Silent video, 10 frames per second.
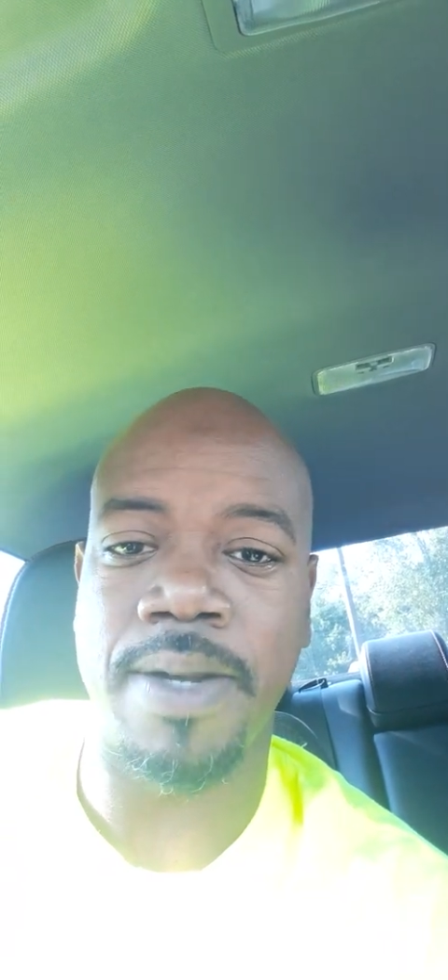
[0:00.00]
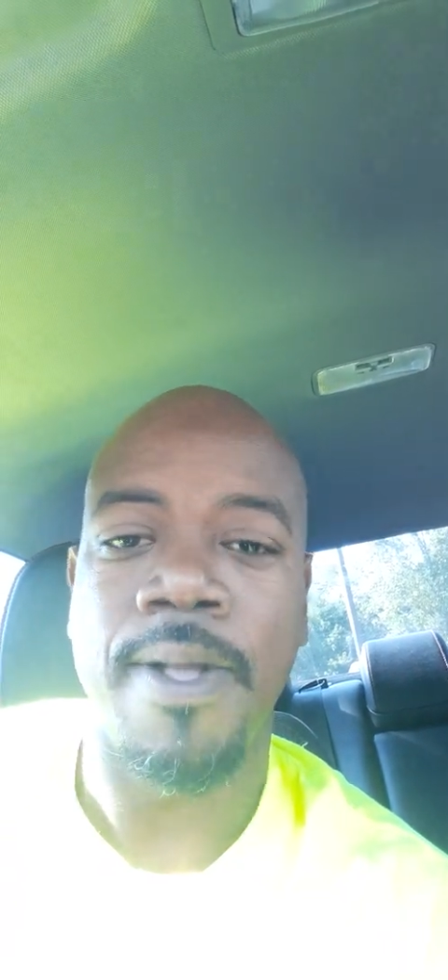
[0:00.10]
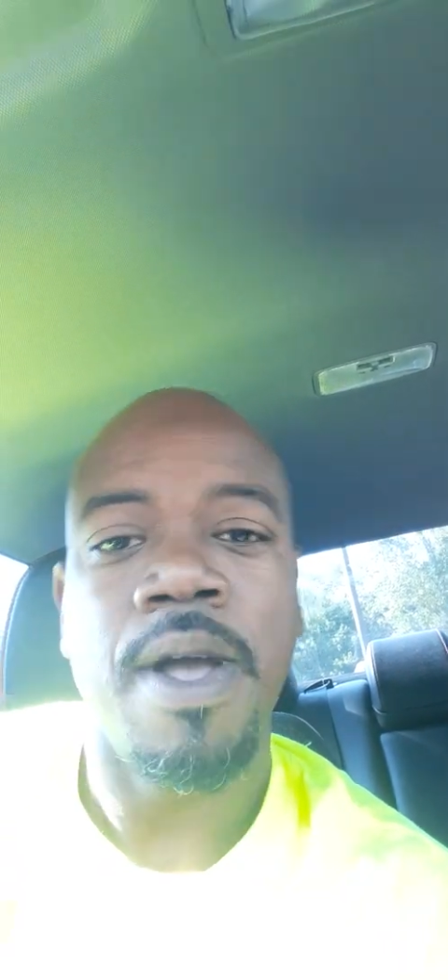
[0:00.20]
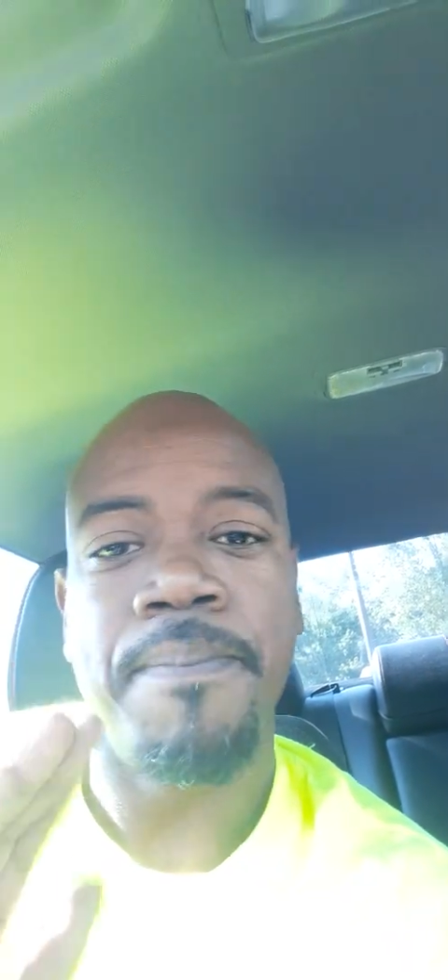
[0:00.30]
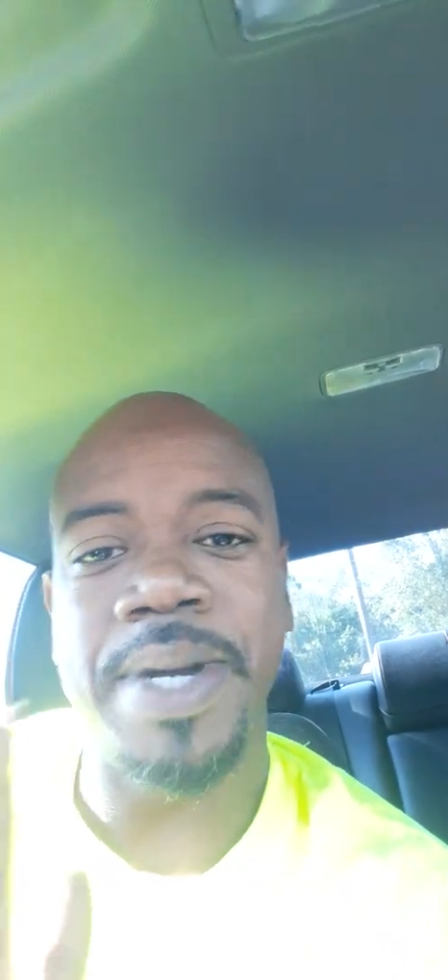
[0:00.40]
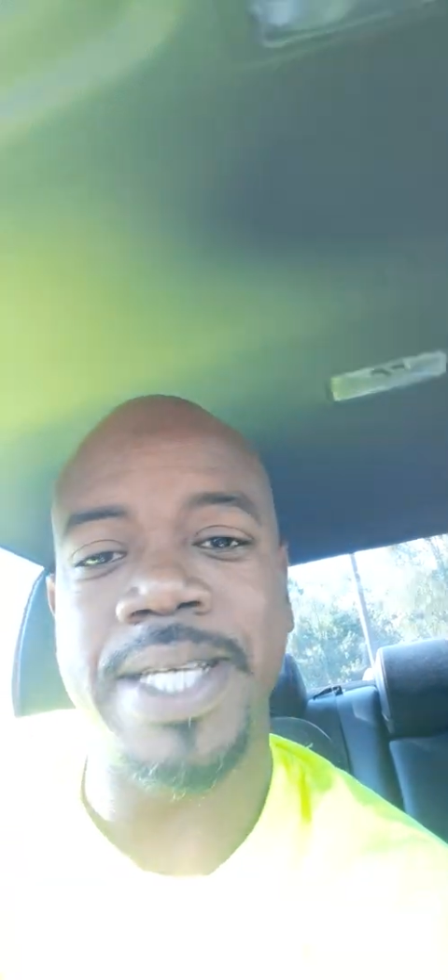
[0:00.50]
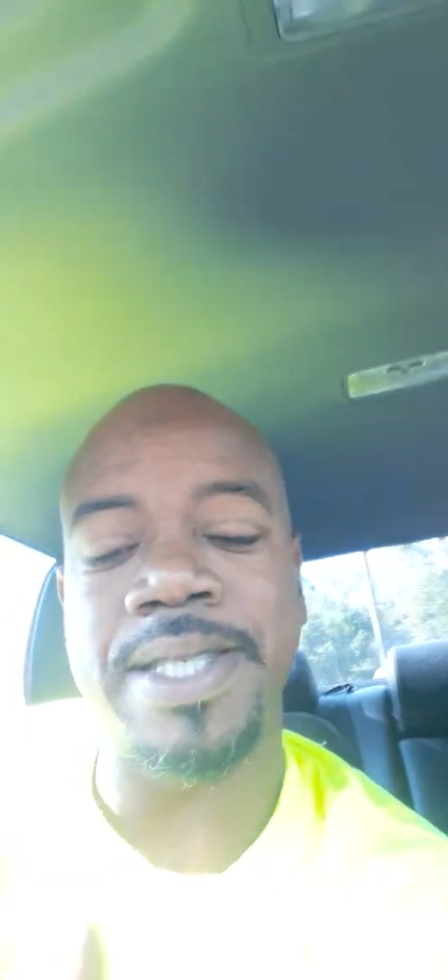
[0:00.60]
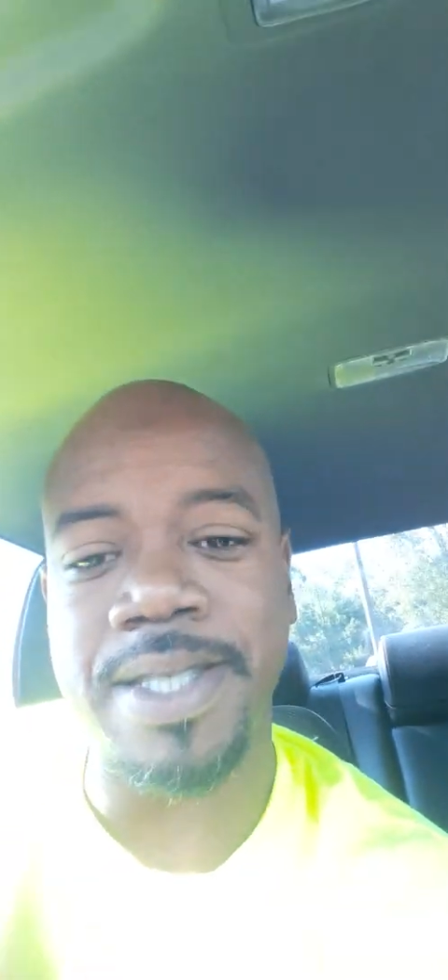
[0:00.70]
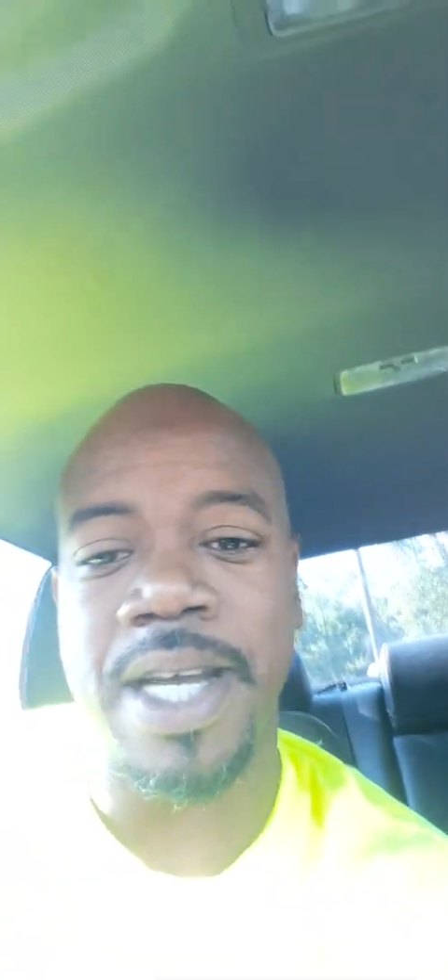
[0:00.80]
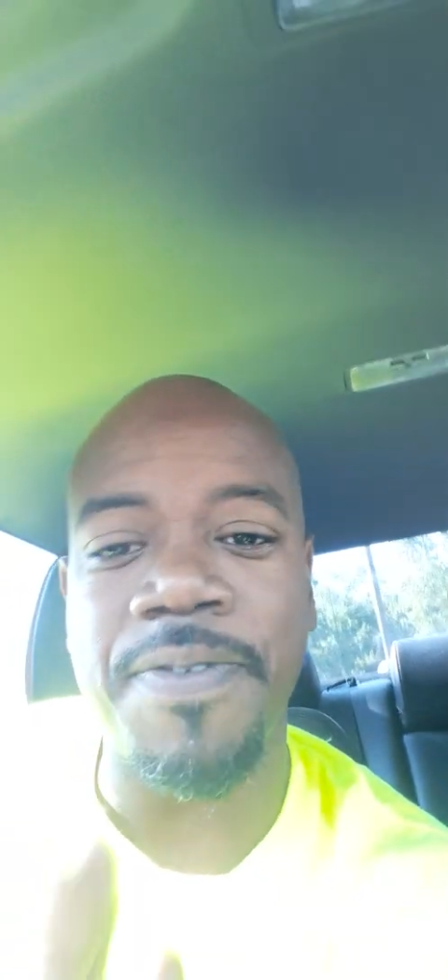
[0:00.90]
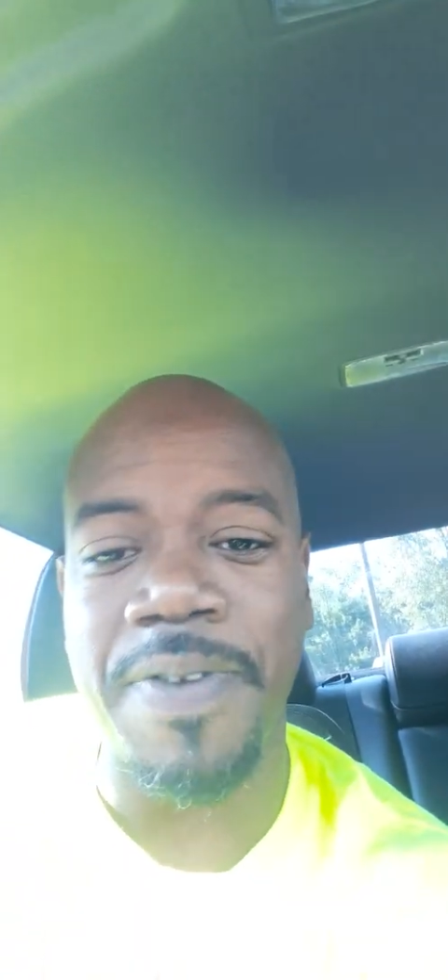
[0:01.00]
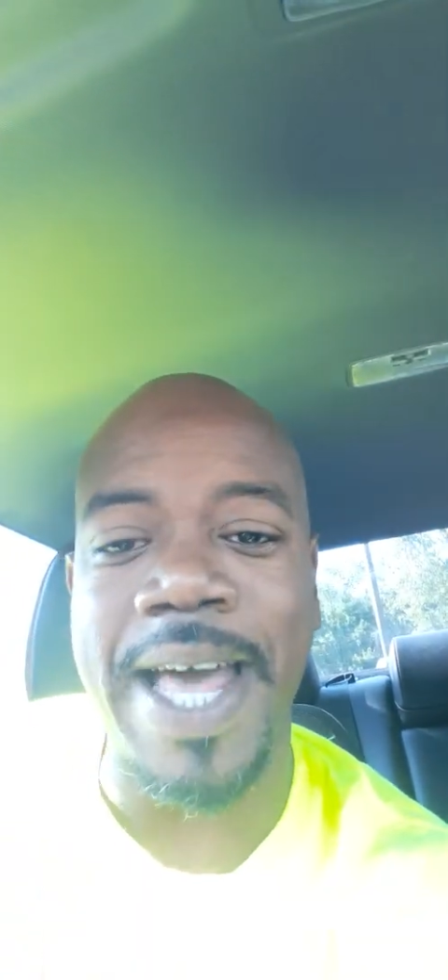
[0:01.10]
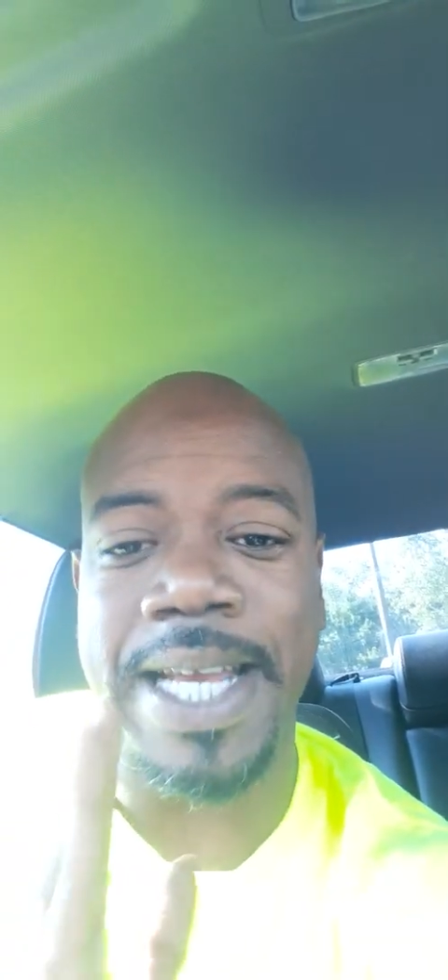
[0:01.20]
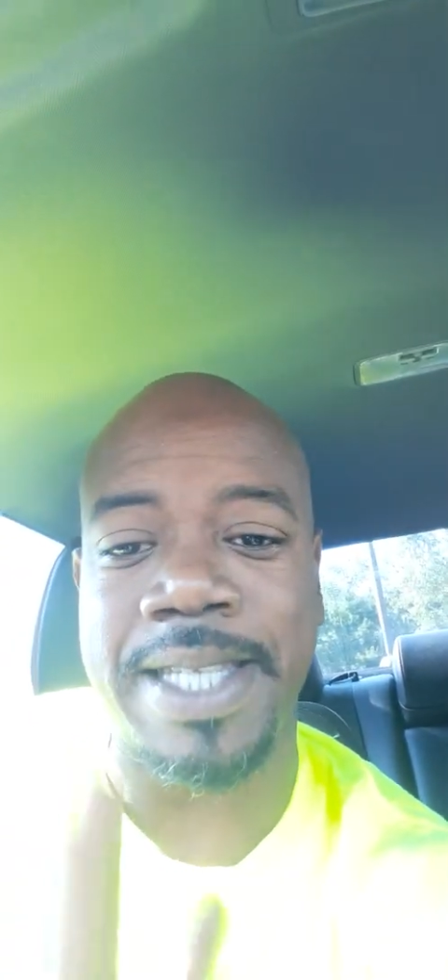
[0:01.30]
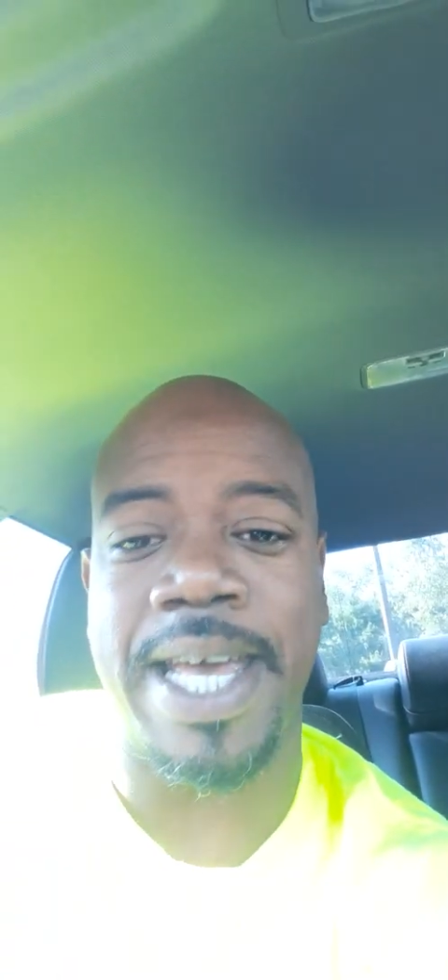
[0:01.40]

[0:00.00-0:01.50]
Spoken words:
But it's stuff like